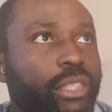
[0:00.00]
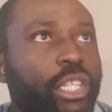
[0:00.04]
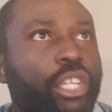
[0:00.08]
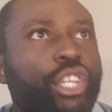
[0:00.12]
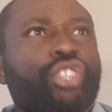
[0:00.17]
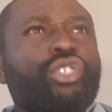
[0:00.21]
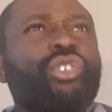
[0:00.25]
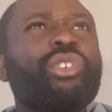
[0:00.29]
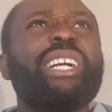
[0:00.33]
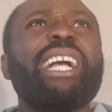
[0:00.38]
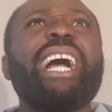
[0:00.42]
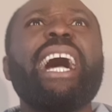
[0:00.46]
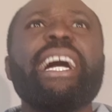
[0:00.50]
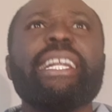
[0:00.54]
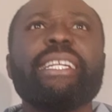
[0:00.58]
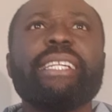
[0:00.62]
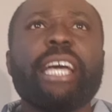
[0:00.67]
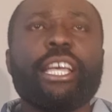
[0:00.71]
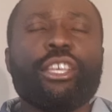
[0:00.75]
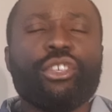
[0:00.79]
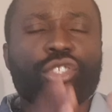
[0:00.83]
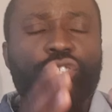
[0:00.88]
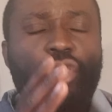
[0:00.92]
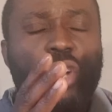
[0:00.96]

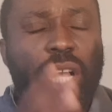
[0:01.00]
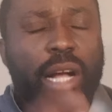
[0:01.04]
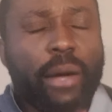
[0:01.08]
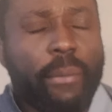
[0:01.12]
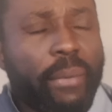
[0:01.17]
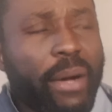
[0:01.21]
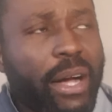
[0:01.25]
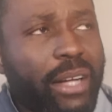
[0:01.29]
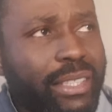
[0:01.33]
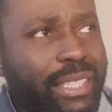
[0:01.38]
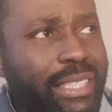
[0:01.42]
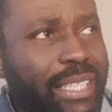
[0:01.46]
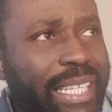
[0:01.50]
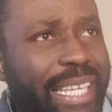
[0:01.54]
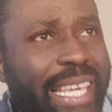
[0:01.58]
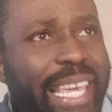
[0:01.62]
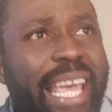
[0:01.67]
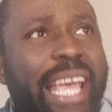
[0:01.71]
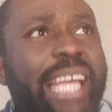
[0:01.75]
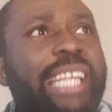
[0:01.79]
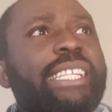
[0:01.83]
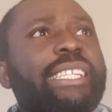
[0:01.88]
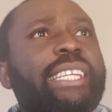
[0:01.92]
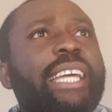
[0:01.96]
Uganda, you talk about
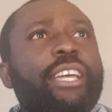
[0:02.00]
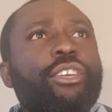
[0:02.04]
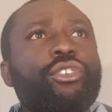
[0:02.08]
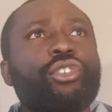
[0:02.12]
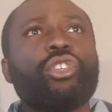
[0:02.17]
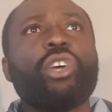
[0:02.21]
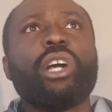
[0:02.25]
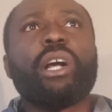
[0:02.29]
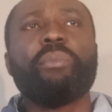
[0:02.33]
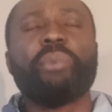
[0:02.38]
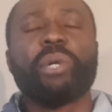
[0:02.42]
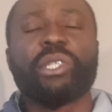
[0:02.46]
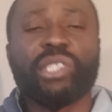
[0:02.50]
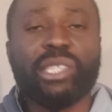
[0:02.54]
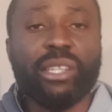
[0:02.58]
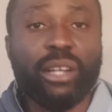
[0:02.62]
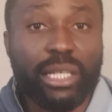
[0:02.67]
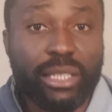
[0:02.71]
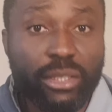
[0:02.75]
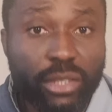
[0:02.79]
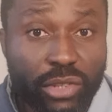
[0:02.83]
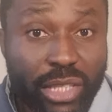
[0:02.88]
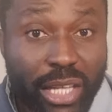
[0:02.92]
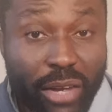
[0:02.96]
Kenya, you talk about
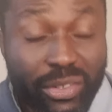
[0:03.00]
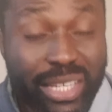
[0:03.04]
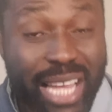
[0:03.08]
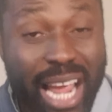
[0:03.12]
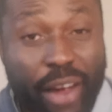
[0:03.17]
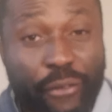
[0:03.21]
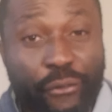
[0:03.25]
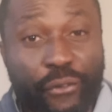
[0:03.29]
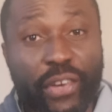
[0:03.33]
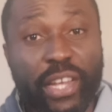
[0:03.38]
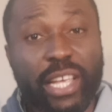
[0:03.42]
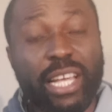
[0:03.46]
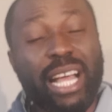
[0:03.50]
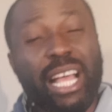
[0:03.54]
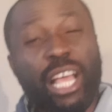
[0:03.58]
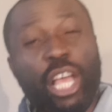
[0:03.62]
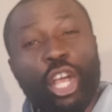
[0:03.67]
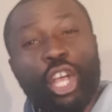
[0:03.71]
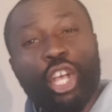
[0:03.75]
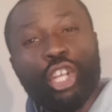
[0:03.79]
South, South Africa.